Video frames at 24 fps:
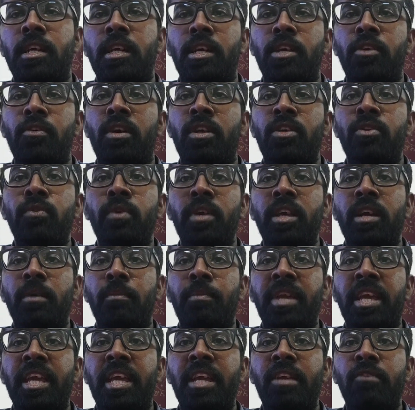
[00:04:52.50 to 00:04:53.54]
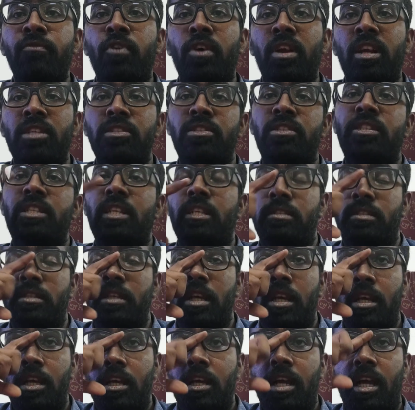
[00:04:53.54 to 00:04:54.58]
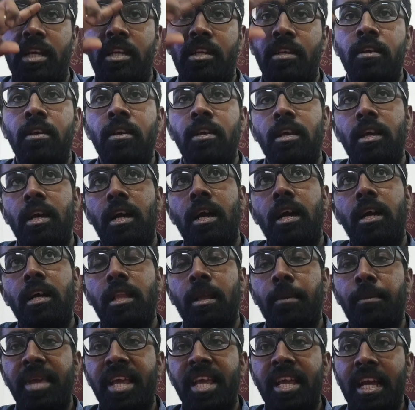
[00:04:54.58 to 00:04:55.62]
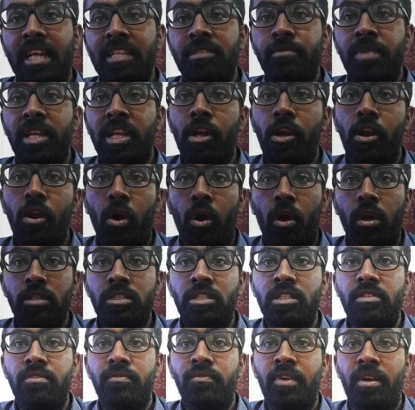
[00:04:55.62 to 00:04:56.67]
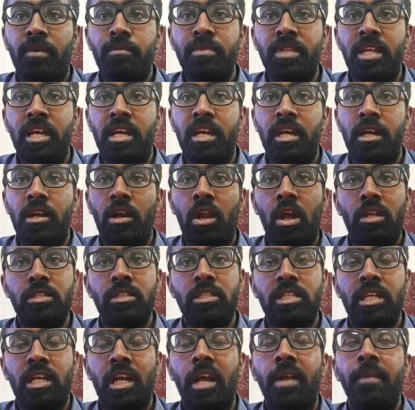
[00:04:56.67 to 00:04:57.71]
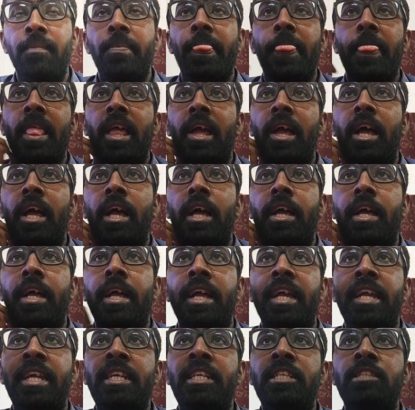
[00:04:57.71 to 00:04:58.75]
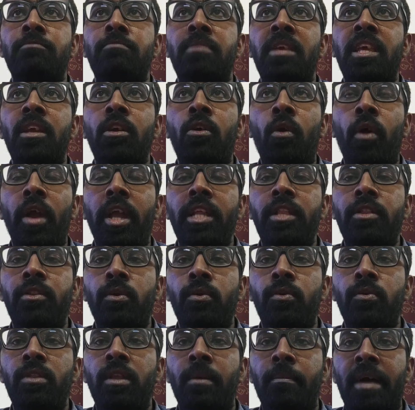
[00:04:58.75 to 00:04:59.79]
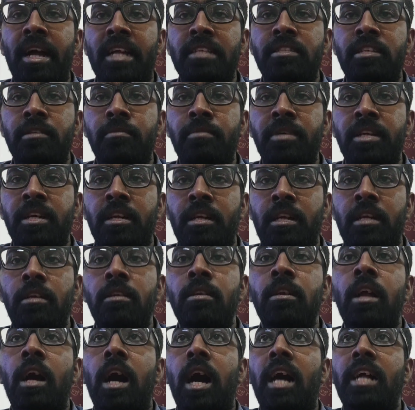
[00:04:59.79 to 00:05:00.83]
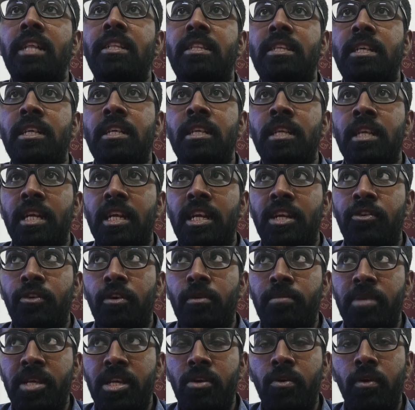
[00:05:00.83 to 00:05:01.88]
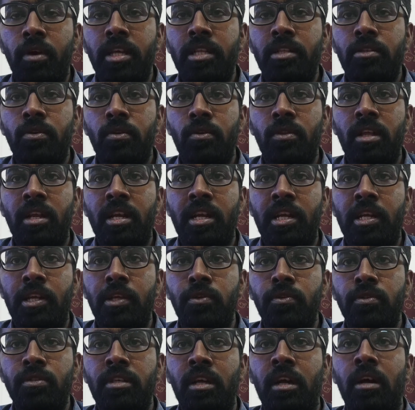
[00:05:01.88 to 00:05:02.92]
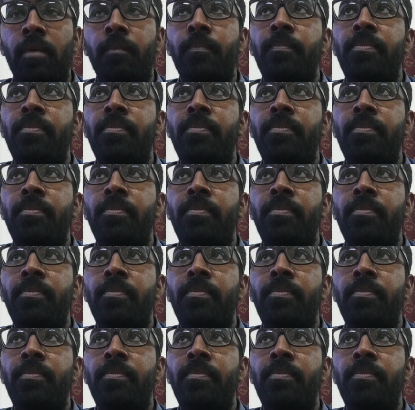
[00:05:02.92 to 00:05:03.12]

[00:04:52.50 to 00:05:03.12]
You are doing a pigging, for instance, and the pig has been launched from the launcher, it is being going through the major barrel, and then it will be going through the reducer.